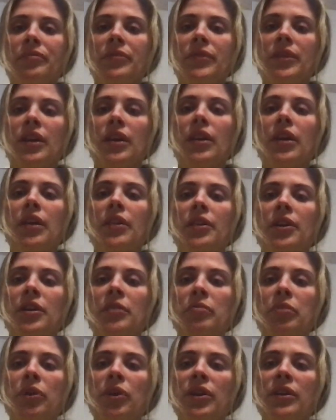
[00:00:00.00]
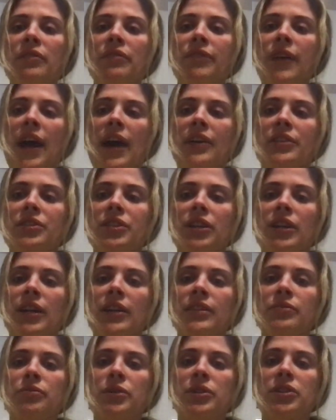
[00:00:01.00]
Another important factor
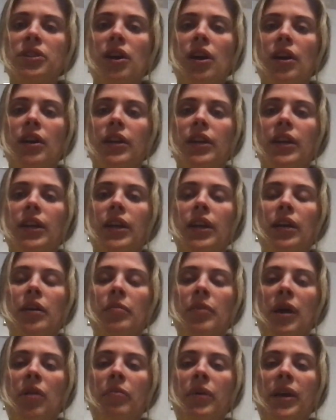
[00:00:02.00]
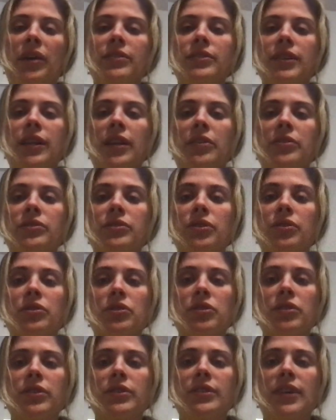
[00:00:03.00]
as we're talking about
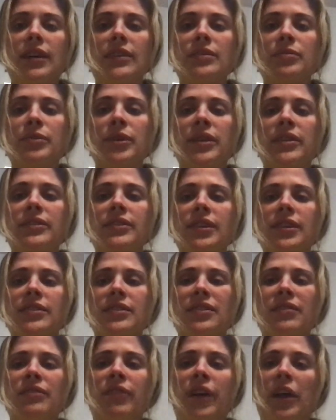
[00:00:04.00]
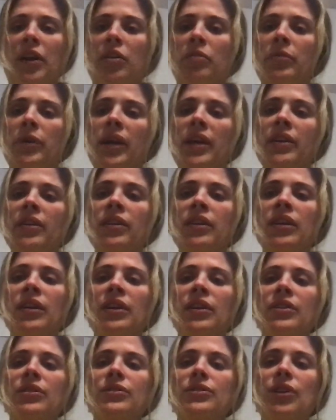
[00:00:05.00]
biopsychosocial assessments is environment.
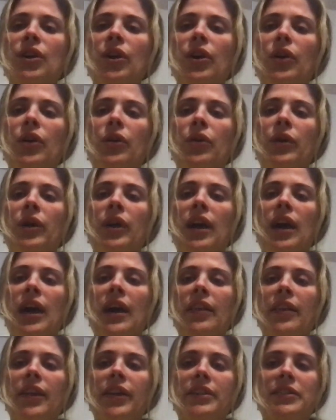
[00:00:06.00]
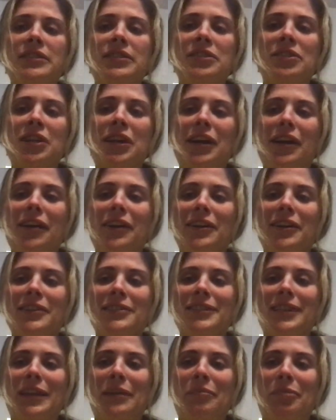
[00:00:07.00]
So I like to share an
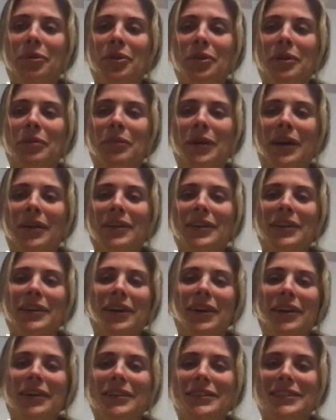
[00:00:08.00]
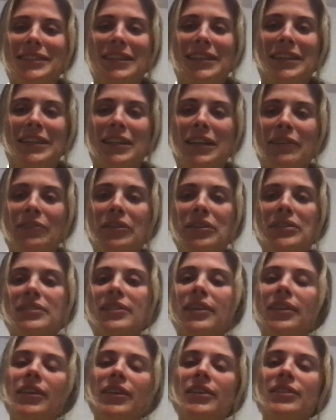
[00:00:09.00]
example about a young teen I
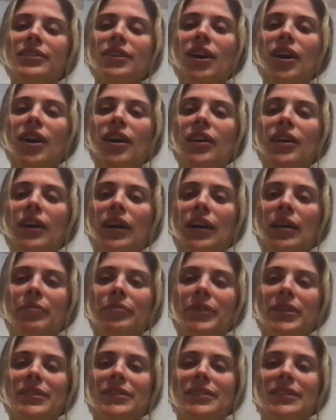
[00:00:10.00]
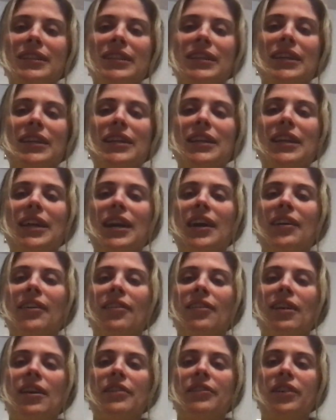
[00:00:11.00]
recently saw. This teen had a
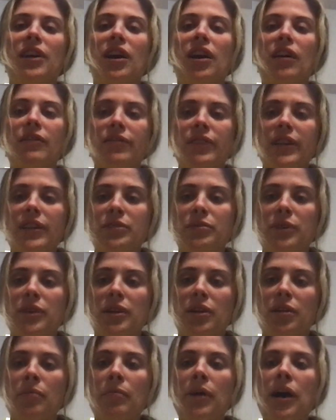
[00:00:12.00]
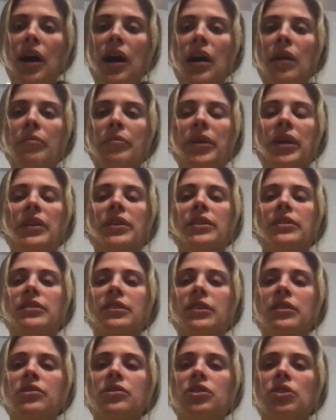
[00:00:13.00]
lot of conflict with her mom, and the
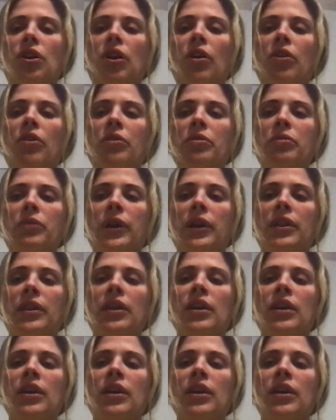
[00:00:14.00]
teen struggled with